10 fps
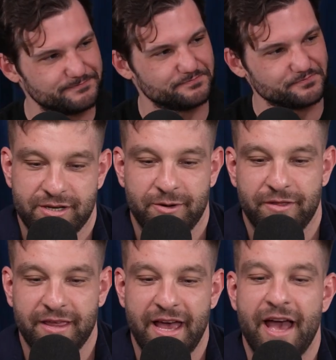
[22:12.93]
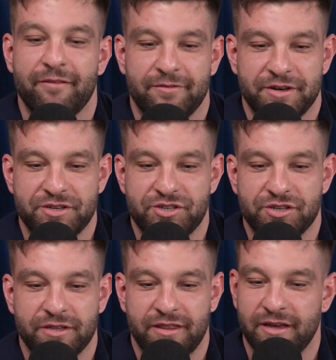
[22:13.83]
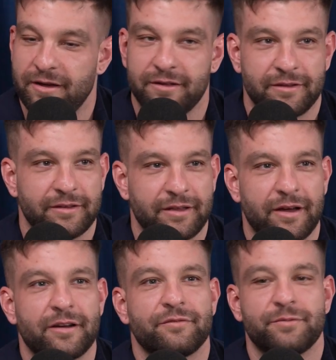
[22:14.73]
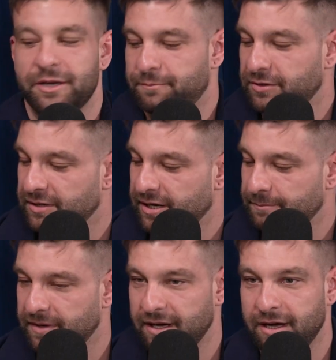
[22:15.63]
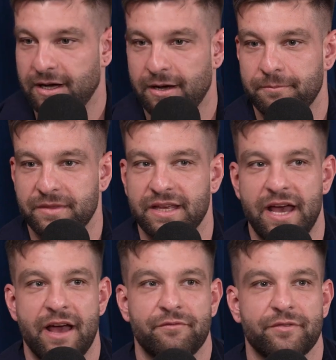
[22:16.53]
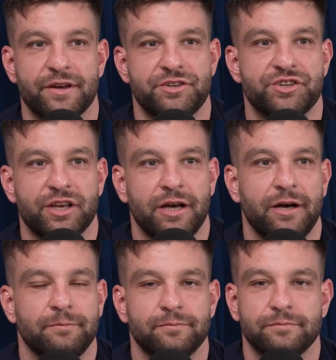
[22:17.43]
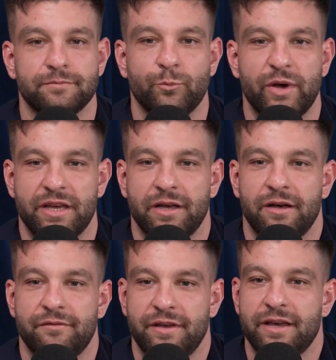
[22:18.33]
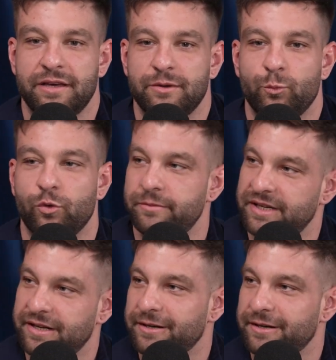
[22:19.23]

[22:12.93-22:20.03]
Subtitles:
So the average... I don't know if we could pull it up. The average weight of a woman in